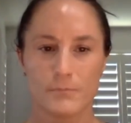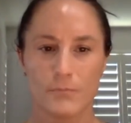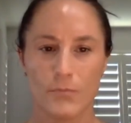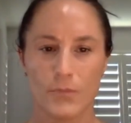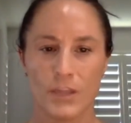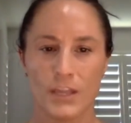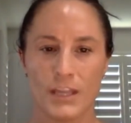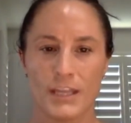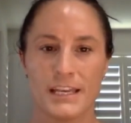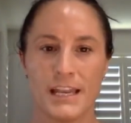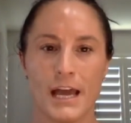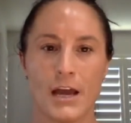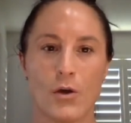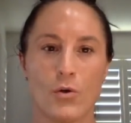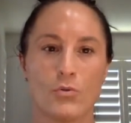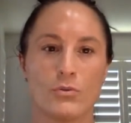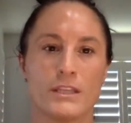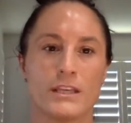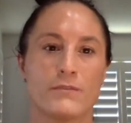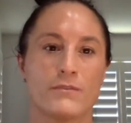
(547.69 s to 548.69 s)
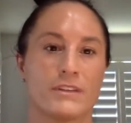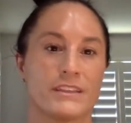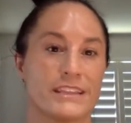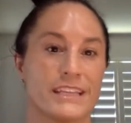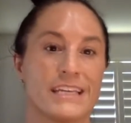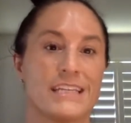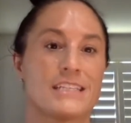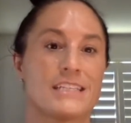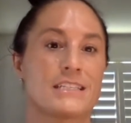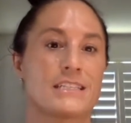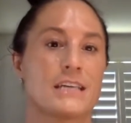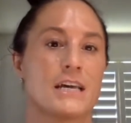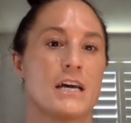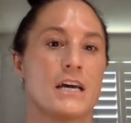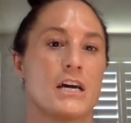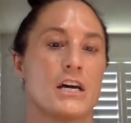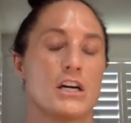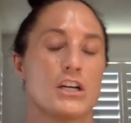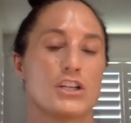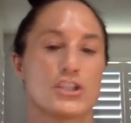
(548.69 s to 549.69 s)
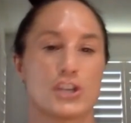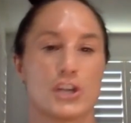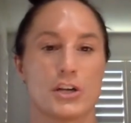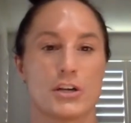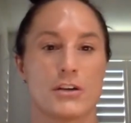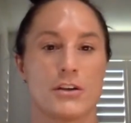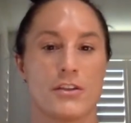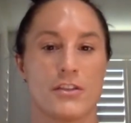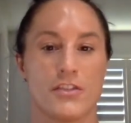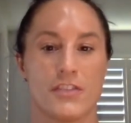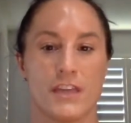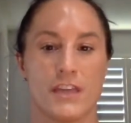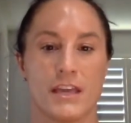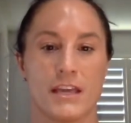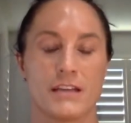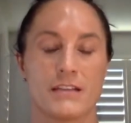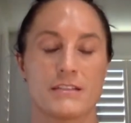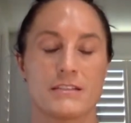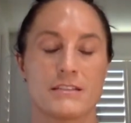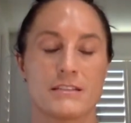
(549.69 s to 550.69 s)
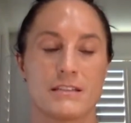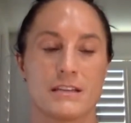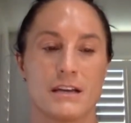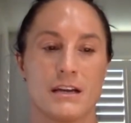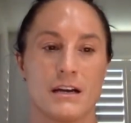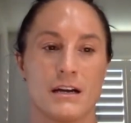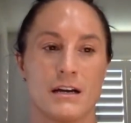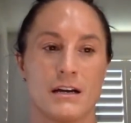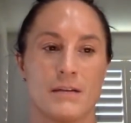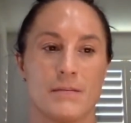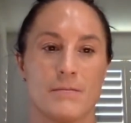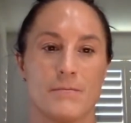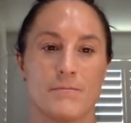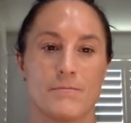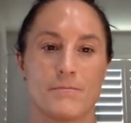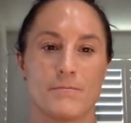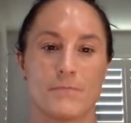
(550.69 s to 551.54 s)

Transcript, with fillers: can not only release certain things, um,